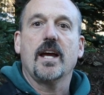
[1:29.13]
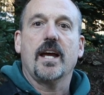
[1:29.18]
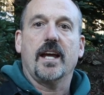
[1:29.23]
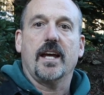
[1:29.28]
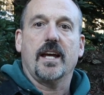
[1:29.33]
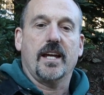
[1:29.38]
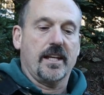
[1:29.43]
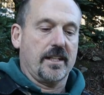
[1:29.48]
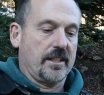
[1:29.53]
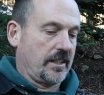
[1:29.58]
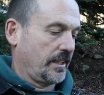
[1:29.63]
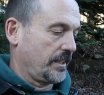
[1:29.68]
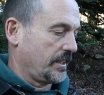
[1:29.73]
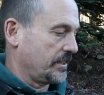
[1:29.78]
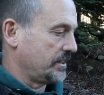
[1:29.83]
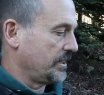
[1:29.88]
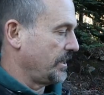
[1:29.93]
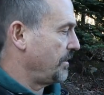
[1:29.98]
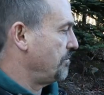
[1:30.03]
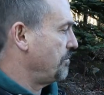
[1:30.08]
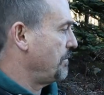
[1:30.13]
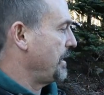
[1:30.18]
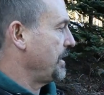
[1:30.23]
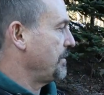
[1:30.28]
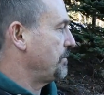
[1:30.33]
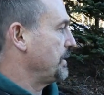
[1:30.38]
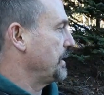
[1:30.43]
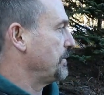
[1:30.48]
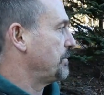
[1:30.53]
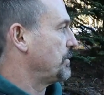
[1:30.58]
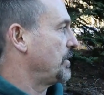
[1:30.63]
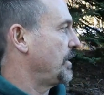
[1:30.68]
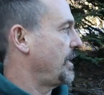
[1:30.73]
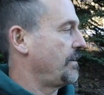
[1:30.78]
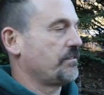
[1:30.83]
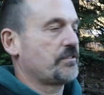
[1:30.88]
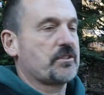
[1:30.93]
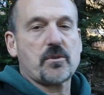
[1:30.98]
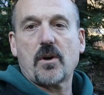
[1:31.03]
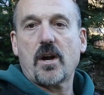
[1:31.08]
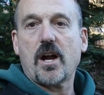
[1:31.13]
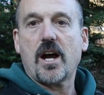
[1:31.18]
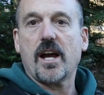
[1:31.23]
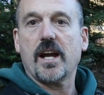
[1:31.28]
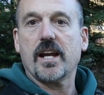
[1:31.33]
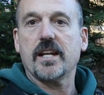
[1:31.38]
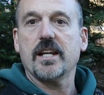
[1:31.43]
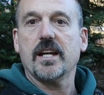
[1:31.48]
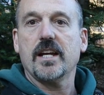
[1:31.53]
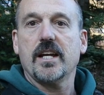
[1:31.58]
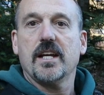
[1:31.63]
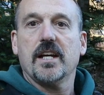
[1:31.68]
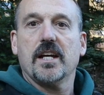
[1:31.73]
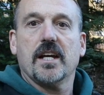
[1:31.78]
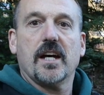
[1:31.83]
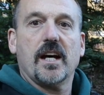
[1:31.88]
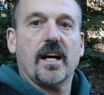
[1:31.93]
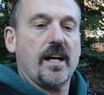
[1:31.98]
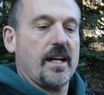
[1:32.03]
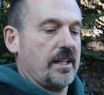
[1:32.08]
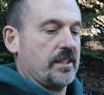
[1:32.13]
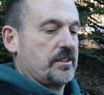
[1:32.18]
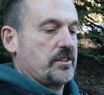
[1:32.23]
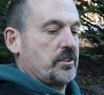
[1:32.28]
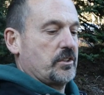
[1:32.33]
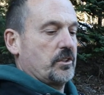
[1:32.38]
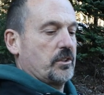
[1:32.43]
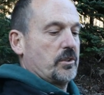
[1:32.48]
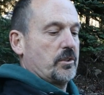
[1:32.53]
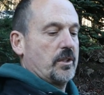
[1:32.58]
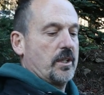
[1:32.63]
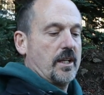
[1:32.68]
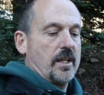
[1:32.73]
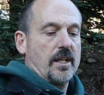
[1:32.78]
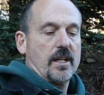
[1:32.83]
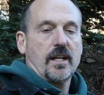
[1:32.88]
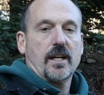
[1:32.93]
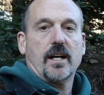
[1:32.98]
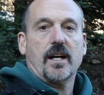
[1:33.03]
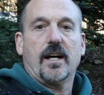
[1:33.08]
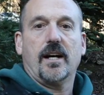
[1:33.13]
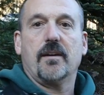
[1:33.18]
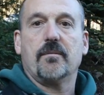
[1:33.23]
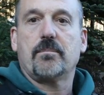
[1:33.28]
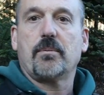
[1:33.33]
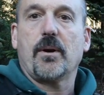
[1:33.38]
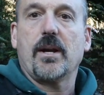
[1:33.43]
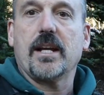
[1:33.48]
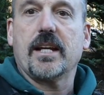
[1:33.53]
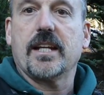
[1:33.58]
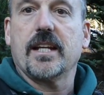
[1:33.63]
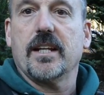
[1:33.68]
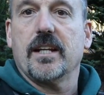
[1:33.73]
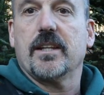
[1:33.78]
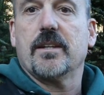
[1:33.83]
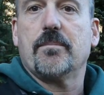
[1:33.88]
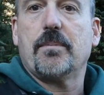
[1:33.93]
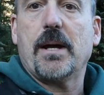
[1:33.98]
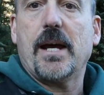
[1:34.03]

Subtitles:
And like I said, many people have tried to break in the